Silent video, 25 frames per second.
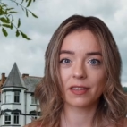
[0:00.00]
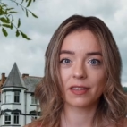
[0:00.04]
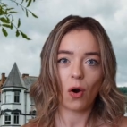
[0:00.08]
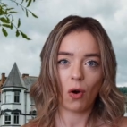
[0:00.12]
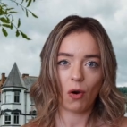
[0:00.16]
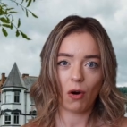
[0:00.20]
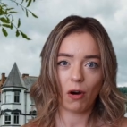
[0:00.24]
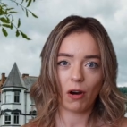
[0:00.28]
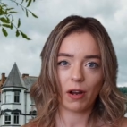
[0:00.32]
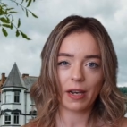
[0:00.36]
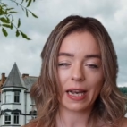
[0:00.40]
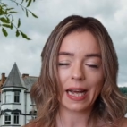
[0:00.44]

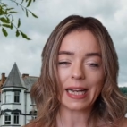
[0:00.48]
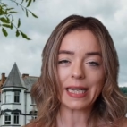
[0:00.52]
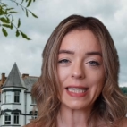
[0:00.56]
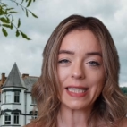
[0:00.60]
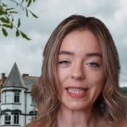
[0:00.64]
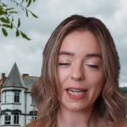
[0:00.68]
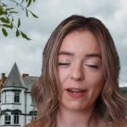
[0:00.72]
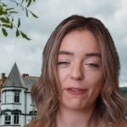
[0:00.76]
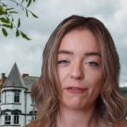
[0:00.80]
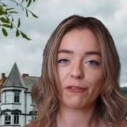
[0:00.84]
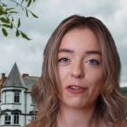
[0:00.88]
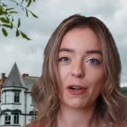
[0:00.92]
on a
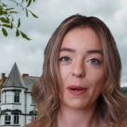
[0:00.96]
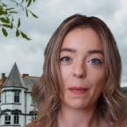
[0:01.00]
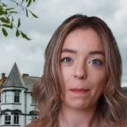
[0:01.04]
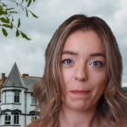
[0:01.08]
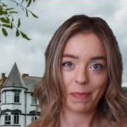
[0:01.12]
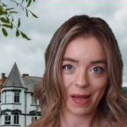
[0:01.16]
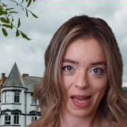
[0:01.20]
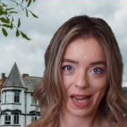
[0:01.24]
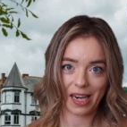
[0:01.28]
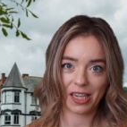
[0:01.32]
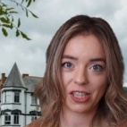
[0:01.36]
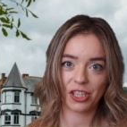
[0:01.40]
different
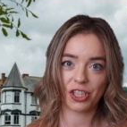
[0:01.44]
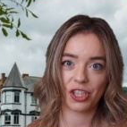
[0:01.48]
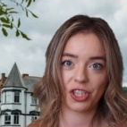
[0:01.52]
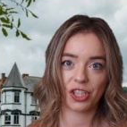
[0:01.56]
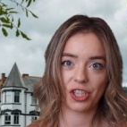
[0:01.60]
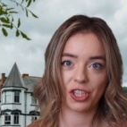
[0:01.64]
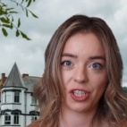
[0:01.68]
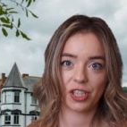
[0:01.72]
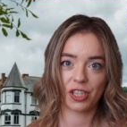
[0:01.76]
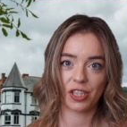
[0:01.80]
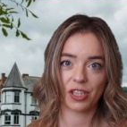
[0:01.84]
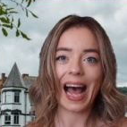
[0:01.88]

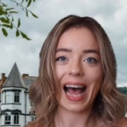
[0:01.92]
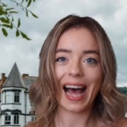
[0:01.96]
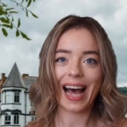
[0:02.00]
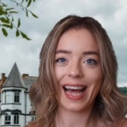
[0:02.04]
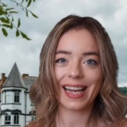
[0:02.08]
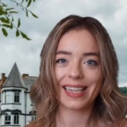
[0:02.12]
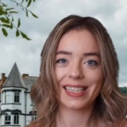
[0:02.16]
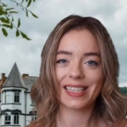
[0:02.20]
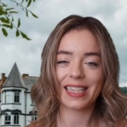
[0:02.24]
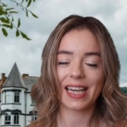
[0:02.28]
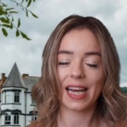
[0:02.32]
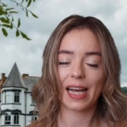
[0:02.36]
bench
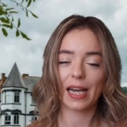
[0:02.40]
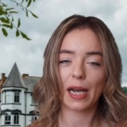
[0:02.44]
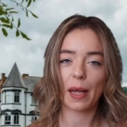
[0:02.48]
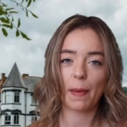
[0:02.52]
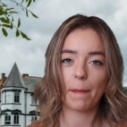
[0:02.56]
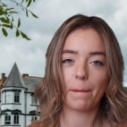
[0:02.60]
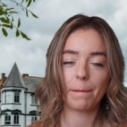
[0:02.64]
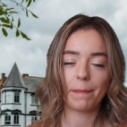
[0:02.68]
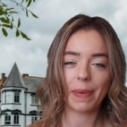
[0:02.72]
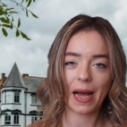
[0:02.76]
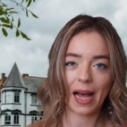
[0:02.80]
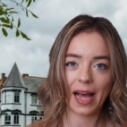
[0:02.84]
at an
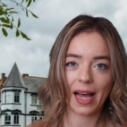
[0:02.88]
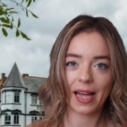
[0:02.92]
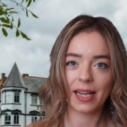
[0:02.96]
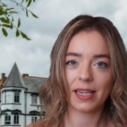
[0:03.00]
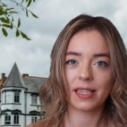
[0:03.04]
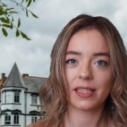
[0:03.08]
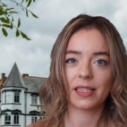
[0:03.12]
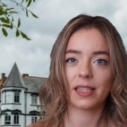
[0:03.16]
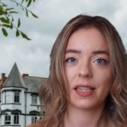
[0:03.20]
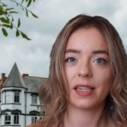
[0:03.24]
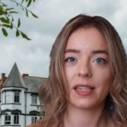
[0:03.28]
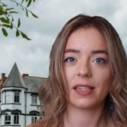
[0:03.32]

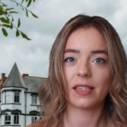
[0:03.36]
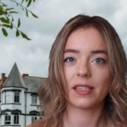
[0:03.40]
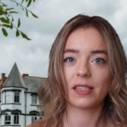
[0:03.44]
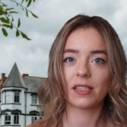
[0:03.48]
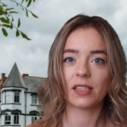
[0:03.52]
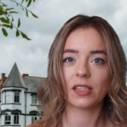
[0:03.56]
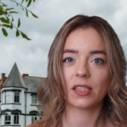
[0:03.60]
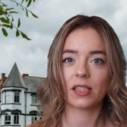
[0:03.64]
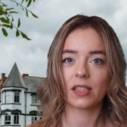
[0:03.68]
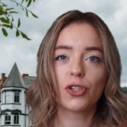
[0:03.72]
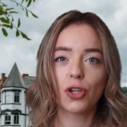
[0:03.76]
abandoned